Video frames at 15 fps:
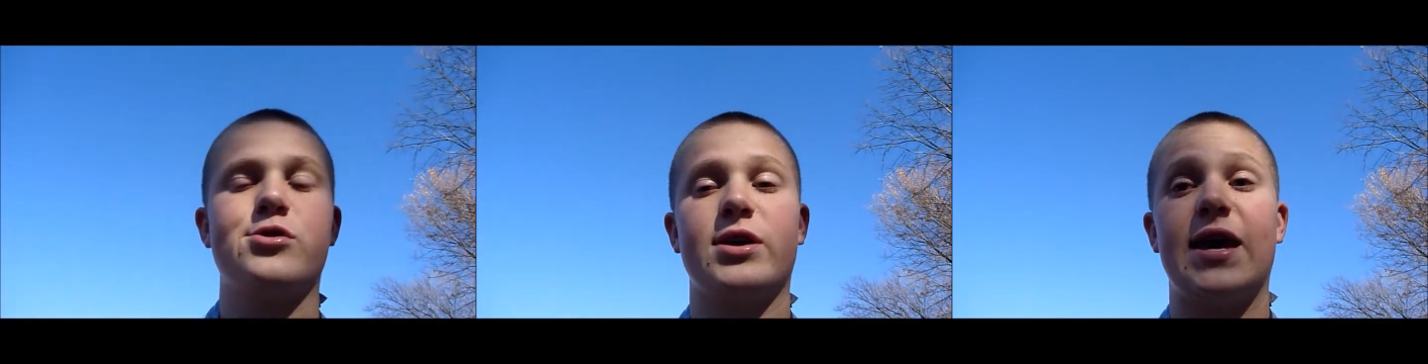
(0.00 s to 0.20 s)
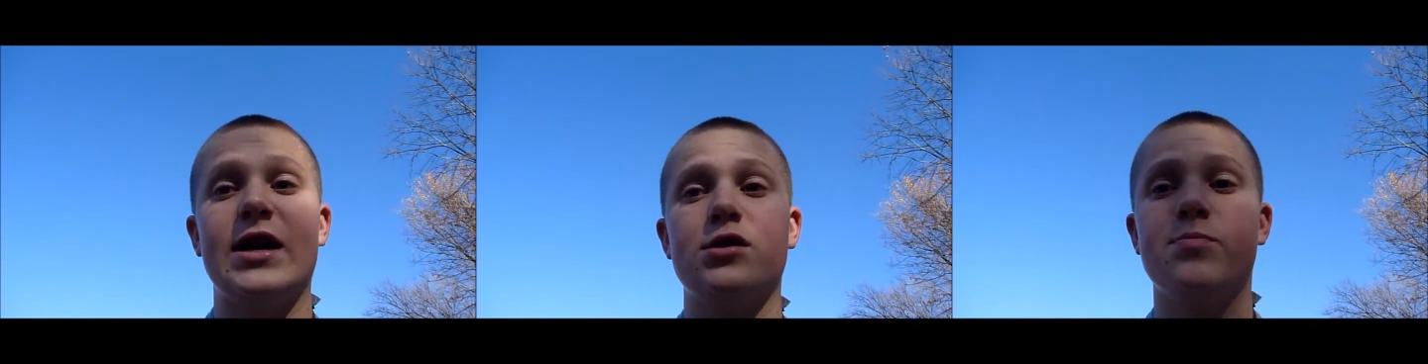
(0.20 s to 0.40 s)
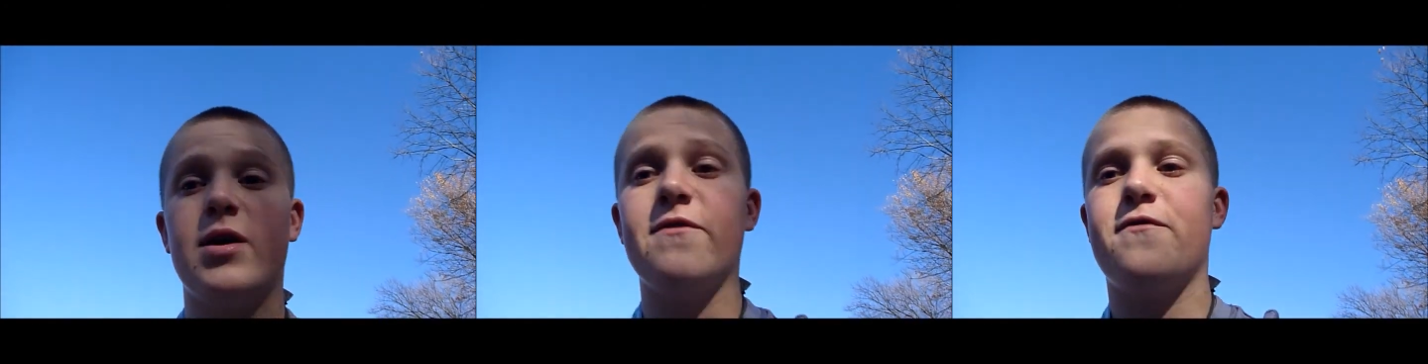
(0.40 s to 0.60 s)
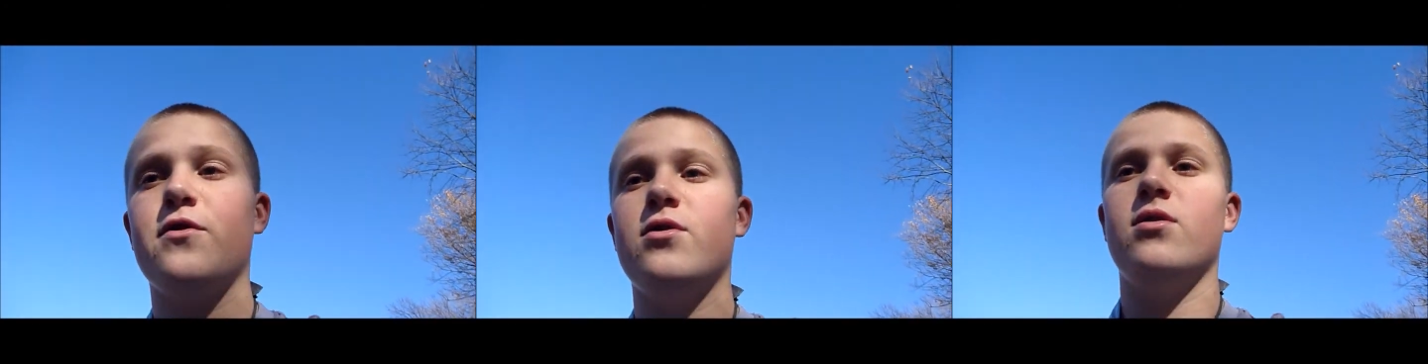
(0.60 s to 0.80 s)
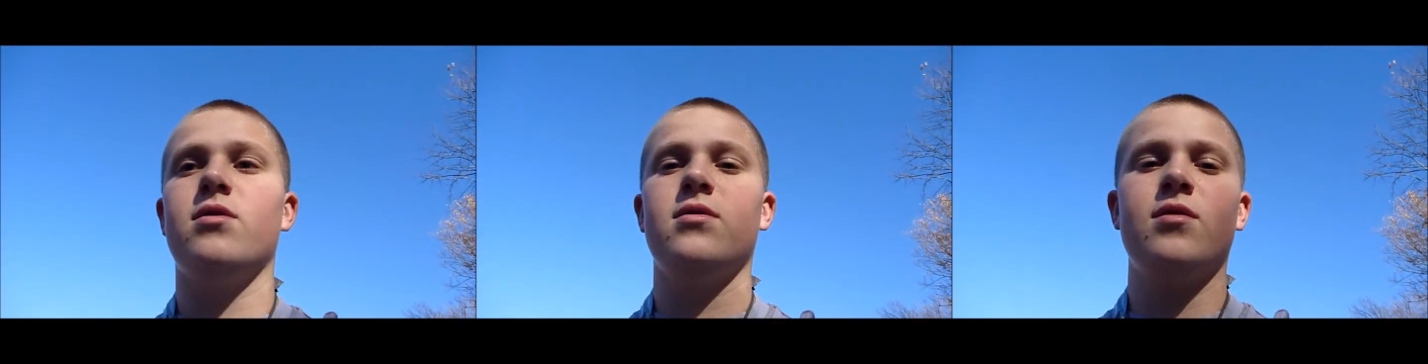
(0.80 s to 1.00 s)
catch my
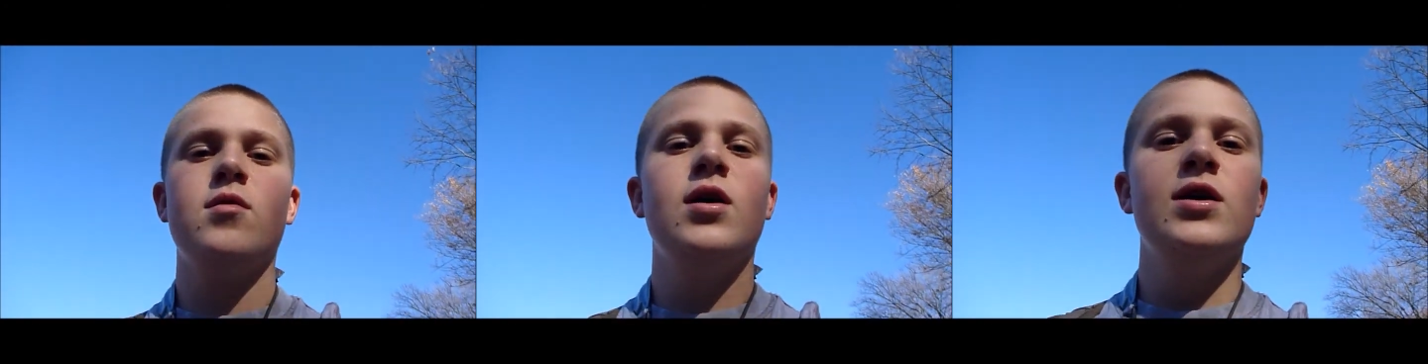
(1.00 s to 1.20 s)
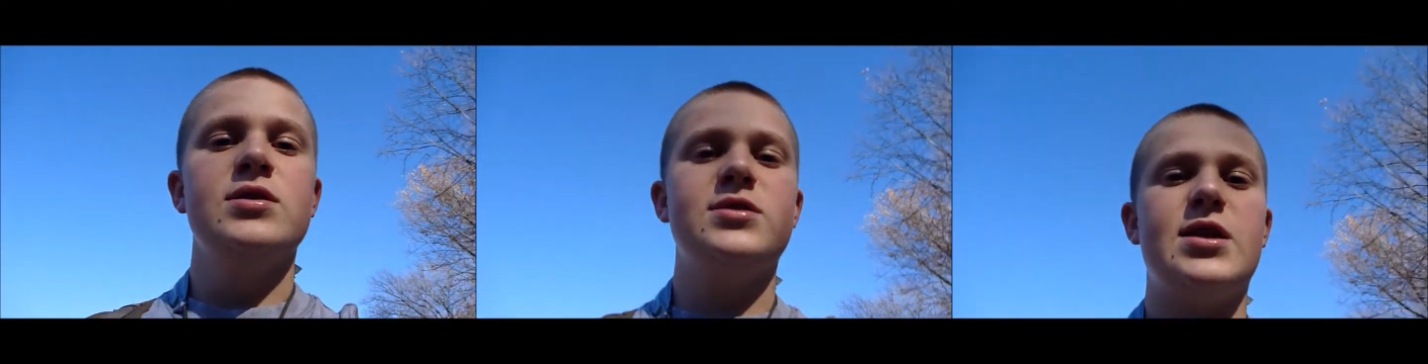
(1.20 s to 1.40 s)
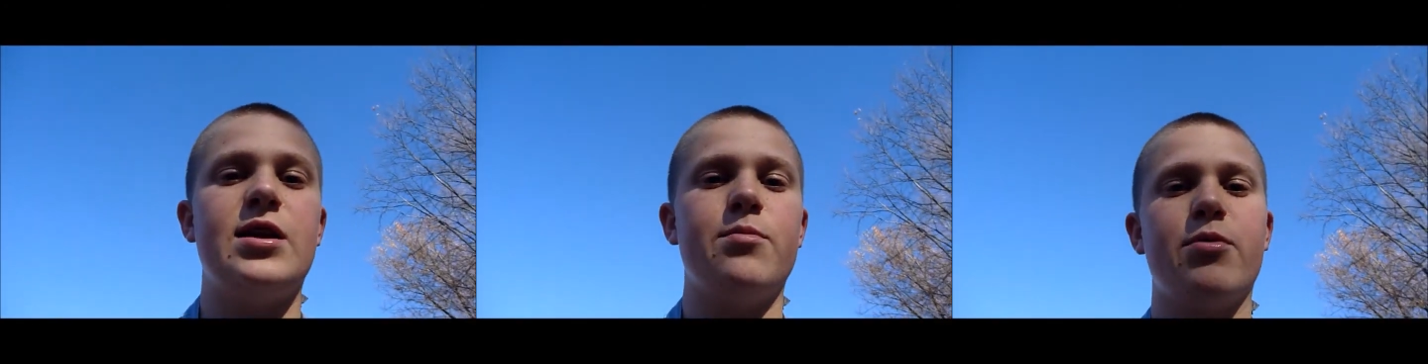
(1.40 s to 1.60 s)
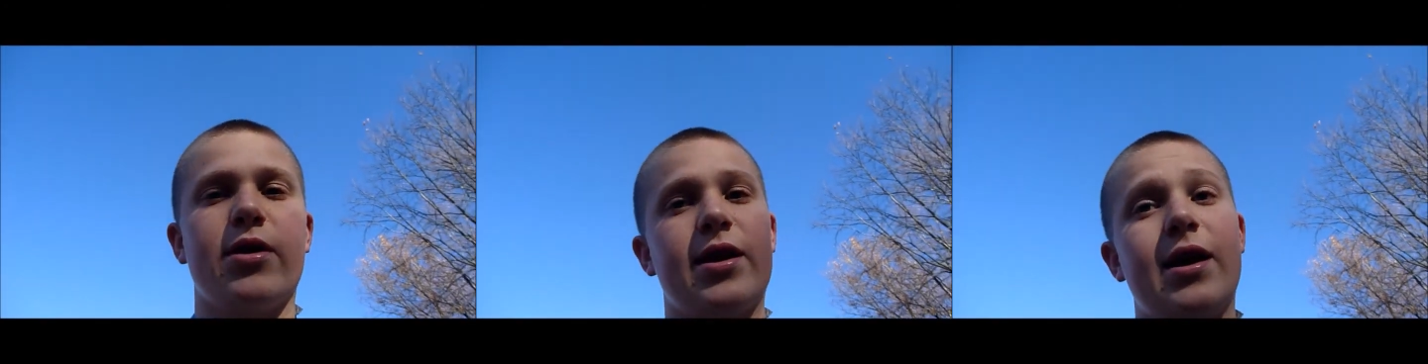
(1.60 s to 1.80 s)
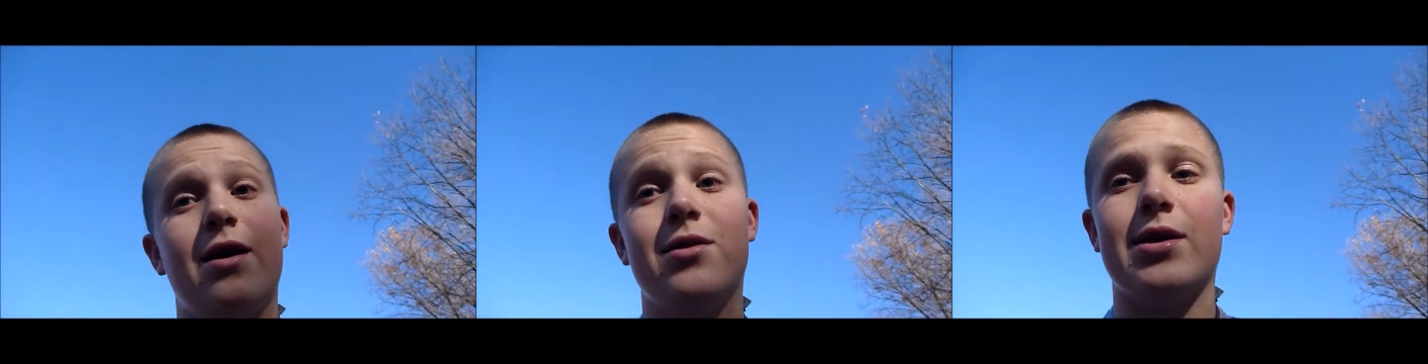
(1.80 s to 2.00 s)
food instead of bringing
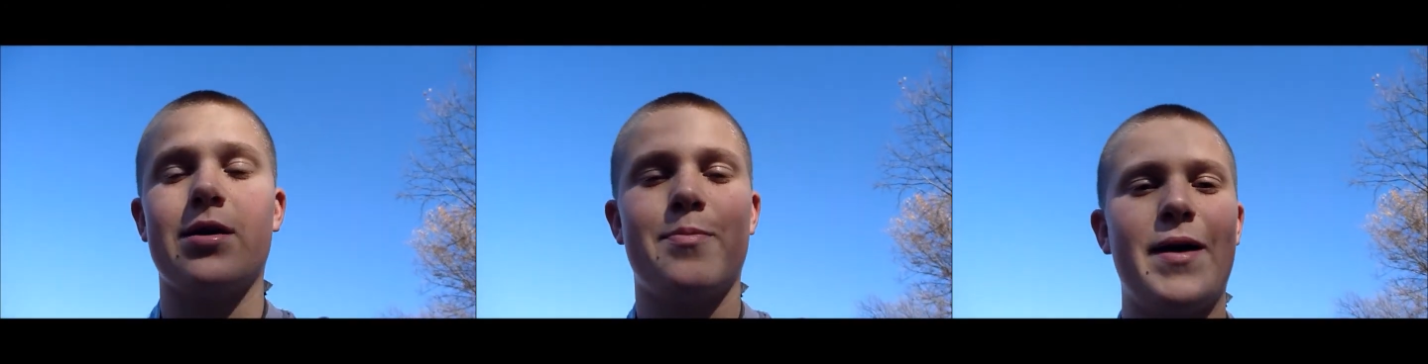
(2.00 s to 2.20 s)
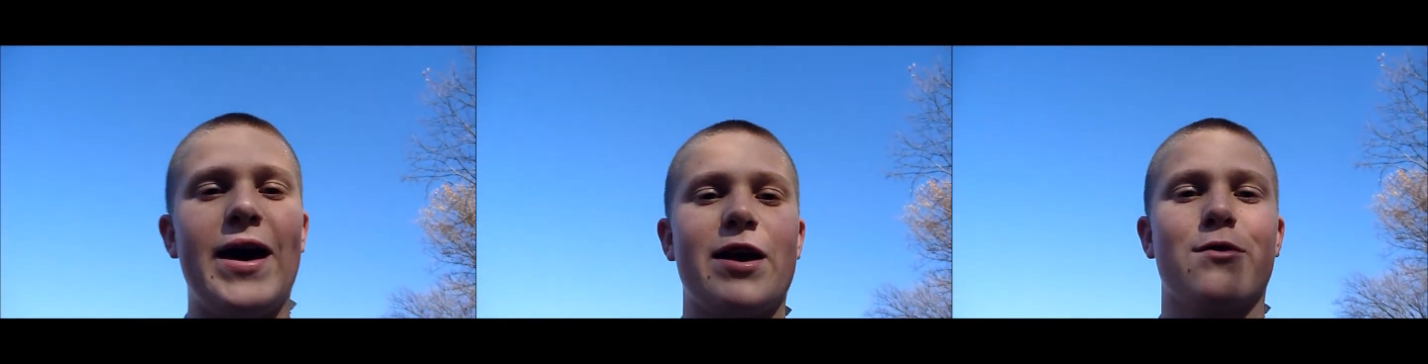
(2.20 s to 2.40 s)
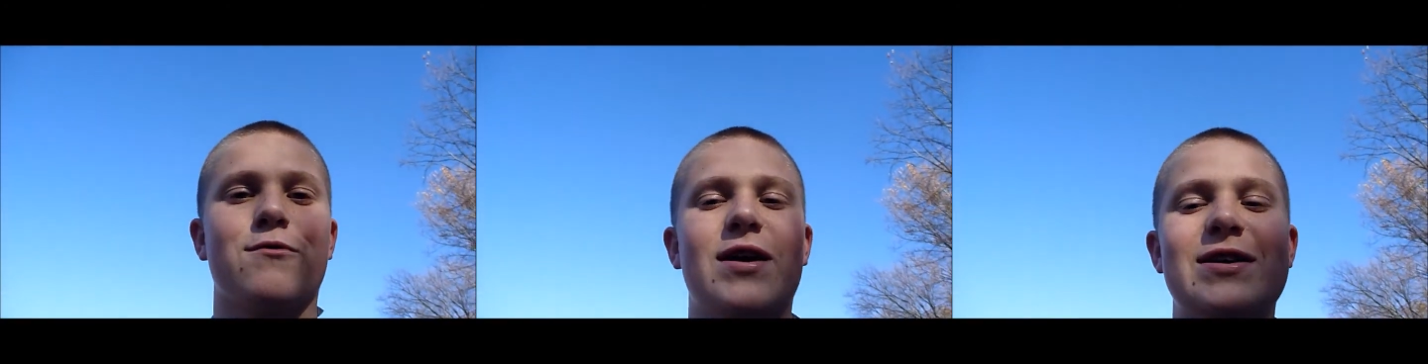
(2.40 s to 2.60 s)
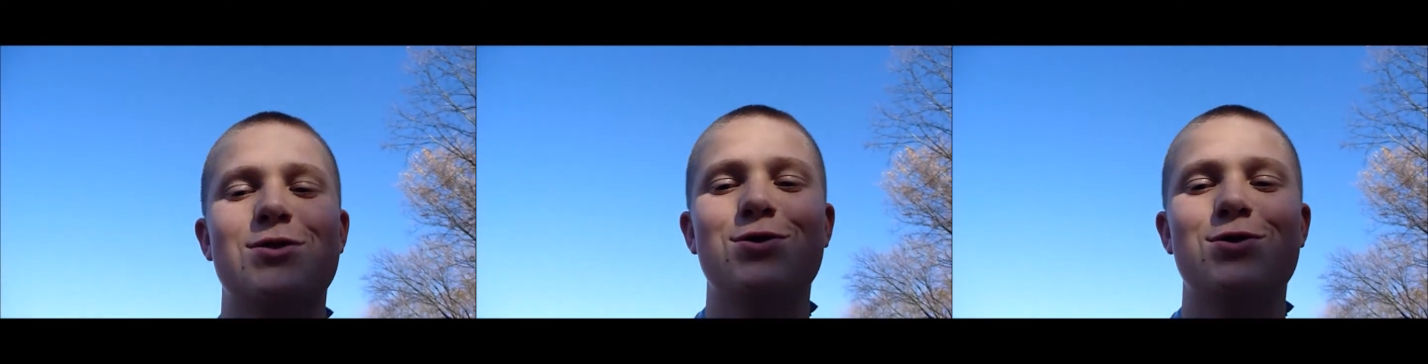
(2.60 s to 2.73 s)
out like a packet of rice